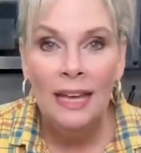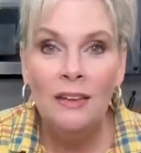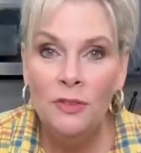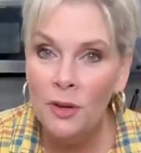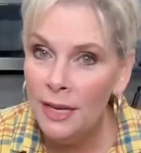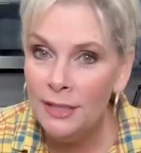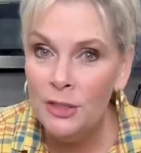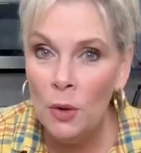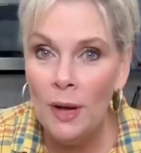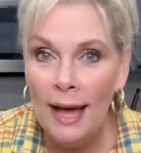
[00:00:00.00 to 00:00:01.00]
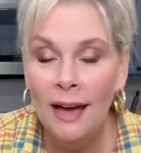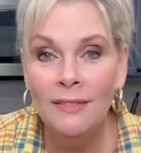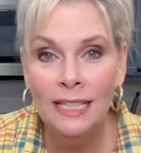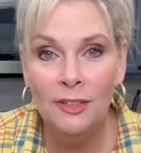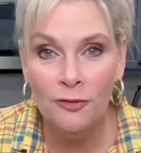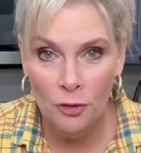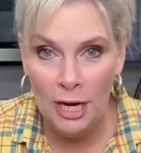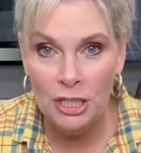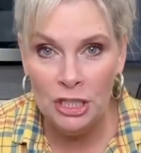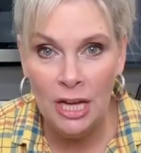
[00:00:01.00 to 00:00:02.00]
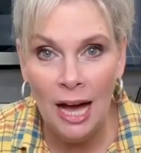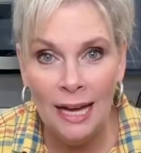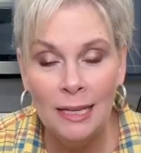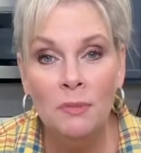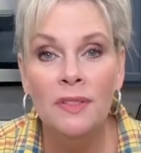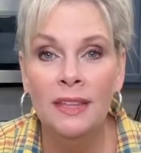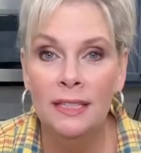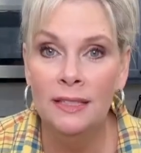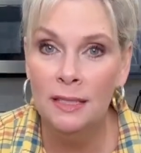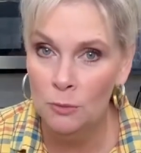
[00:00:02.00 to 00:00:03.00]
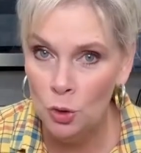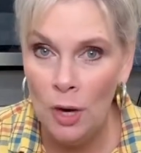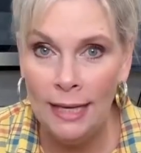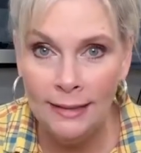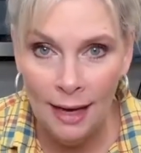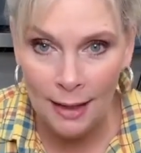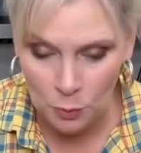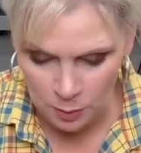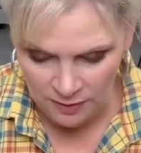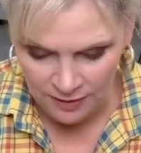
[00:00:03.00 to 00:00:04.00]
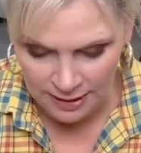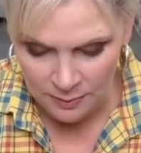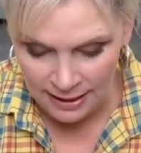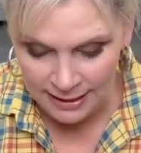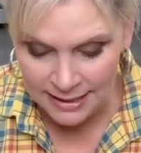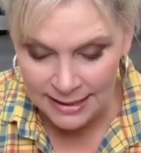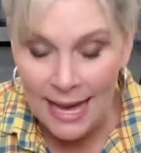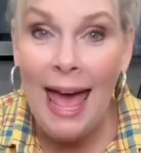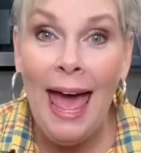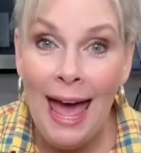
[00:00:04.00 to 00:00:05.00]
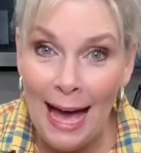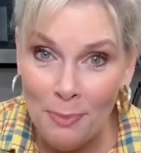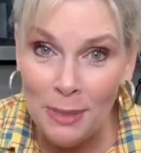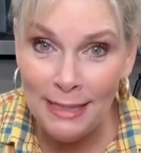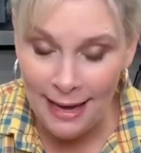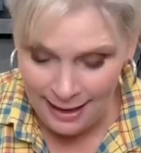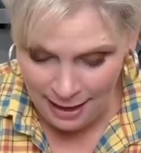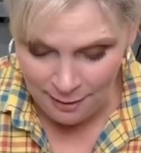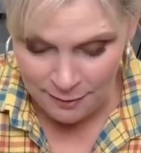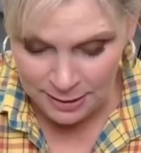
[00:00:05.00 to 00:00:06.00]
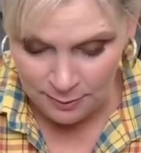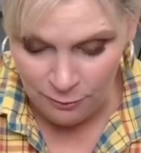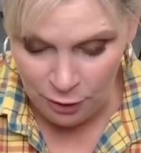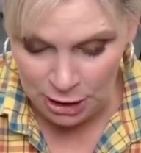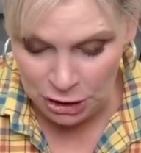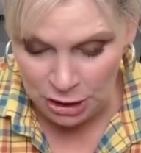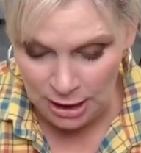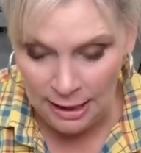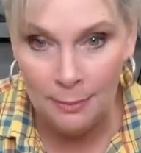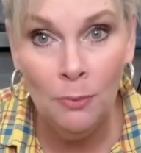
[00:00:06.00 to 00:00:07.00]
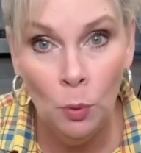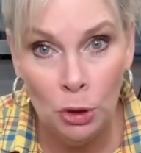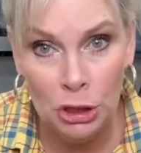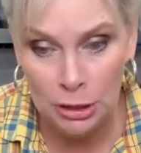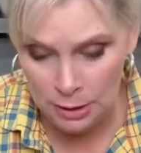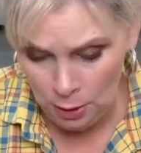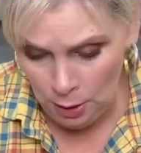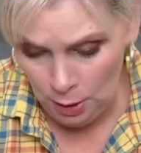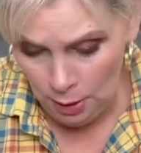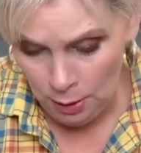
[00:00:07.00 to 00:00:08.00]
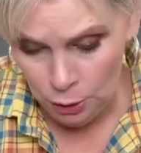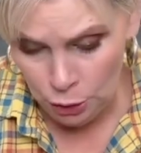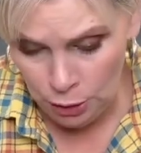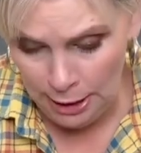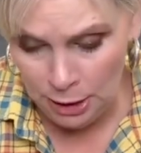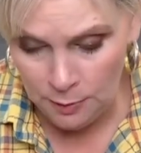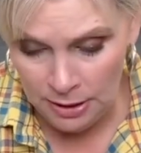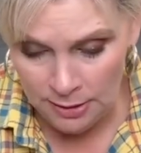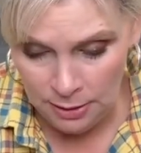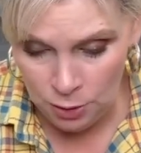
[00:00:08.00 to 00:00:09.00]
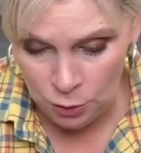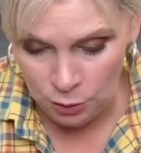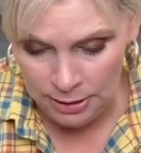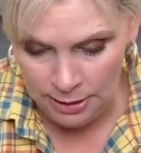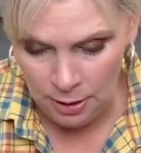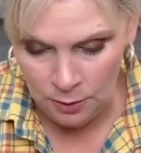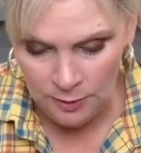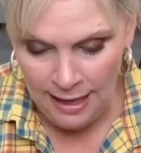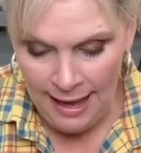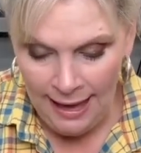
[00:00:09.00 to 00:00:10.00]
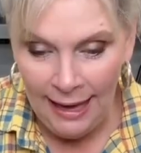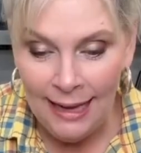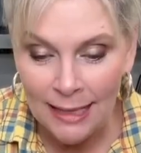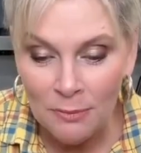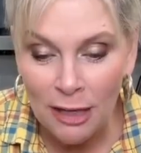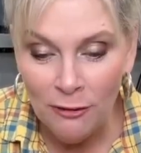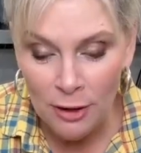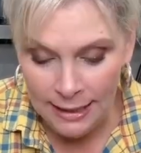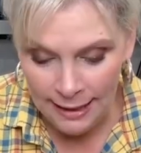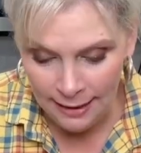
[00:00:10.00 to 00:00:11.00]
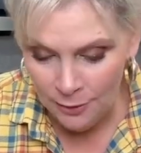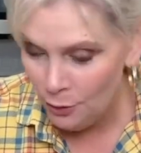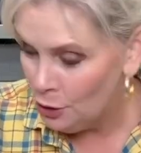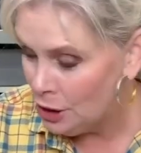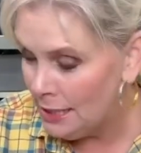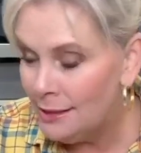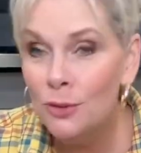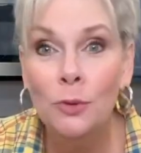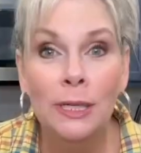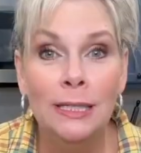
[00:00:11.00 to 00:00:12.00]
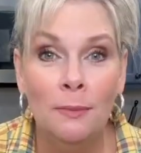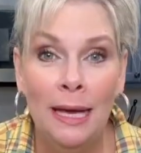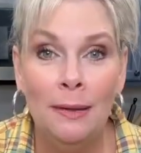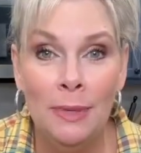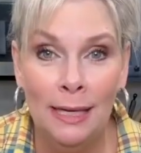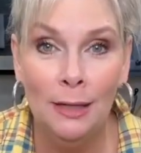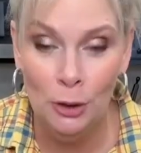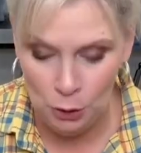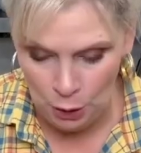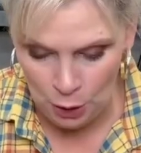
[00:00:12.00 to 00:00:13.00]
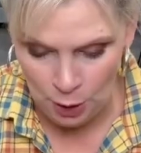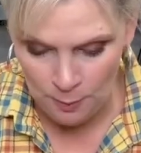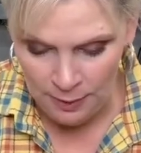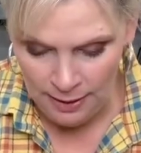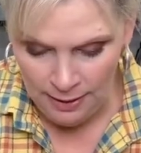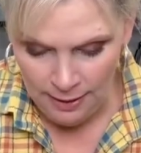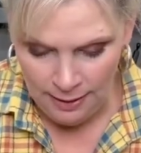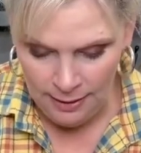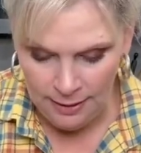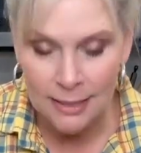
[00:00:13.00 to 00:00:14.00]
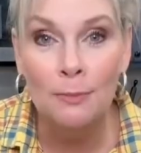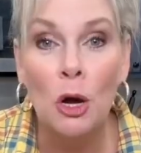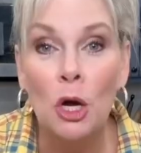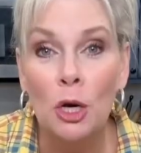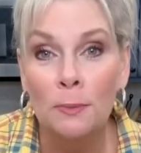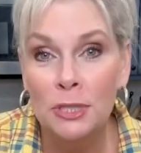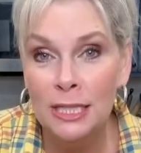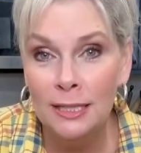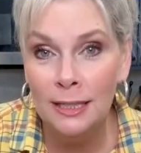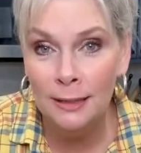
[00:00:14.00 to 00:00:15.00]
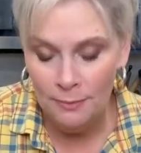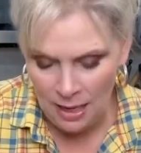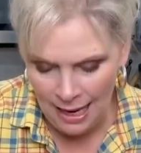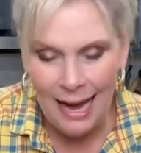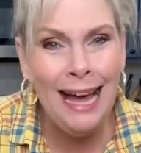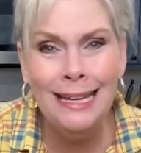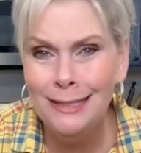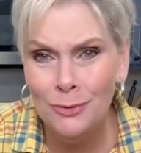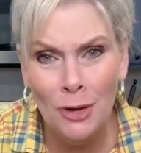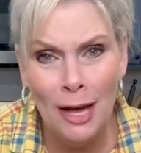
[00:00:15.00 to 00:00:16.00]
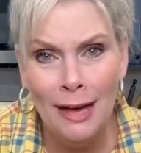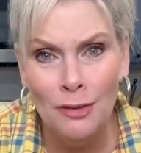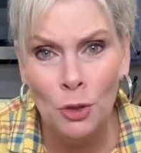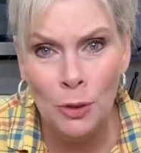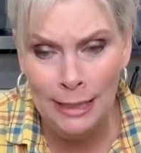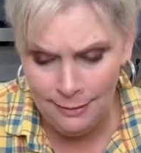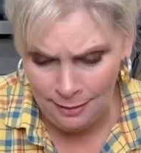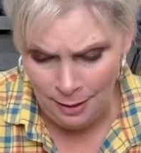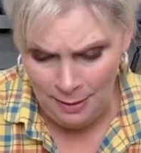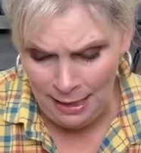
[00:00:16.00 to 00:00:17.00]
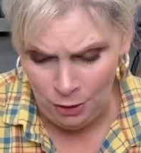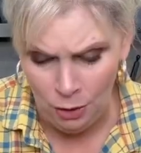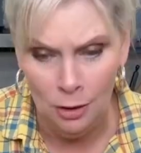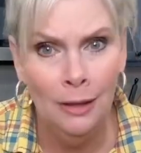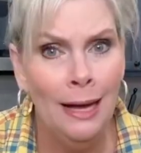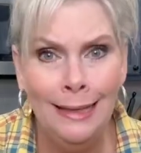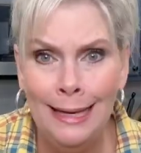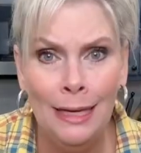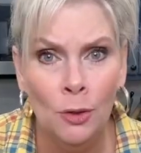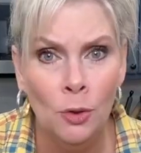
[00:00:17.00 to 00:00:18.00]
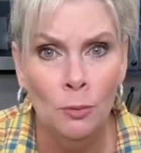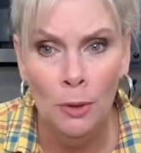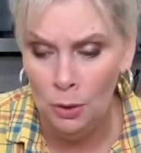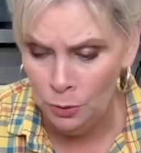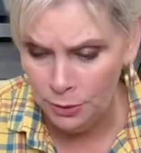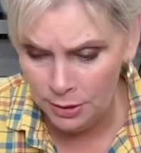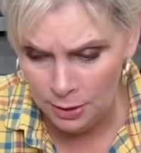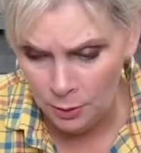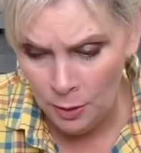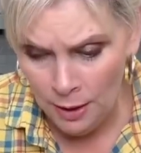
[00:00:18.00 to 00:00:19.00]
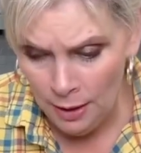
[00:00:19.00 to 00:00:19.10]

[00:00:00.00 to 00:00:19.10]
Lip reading: If you guys don't have any fresh thyme, then some dried thyme will be fine, but I just happen to have some fresh thyme, which is strange because I usually don't. And my friend Heather, she is going to make me a little herb, some herbs. She's gonna, I do not have a green thumb at all. I can't grow mold. So